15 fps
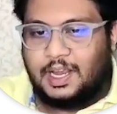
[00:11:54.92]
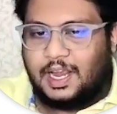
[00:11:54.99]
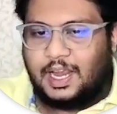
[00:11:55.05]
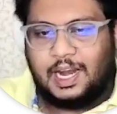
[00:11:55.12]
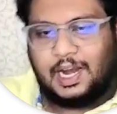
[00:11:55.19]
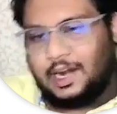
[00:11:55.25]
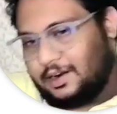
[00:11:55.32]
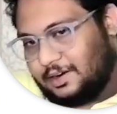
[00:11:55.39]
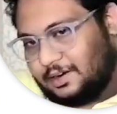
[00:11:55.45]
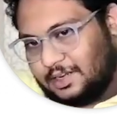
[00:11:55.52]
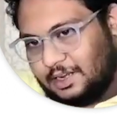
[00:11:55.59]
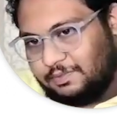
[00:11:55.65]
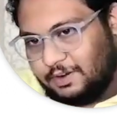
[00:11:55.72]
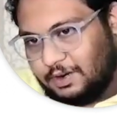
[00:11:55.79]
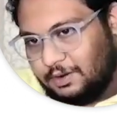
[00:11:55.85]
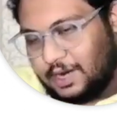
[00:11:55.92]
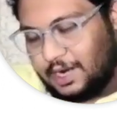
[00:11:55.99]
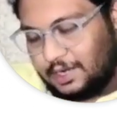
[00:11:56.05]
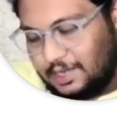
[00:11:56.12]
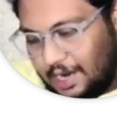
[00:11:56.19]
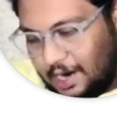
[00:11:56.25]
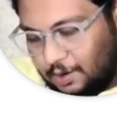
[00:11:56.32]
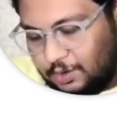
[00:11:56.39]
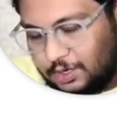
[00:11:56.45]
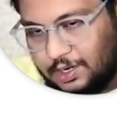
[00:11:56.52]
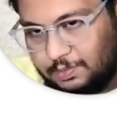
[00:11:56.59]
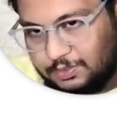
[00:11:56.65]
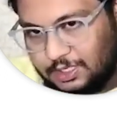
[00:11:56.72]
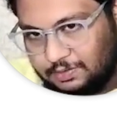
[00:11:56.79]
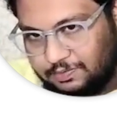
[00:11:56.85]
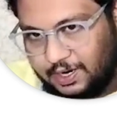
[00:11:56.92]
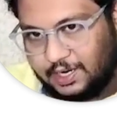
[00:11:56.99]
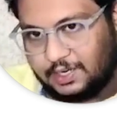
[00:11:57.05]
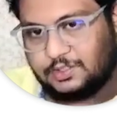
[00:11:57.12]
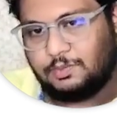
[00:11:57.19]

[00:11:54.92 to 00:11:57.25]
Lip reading: And if you look at the outcomes defined,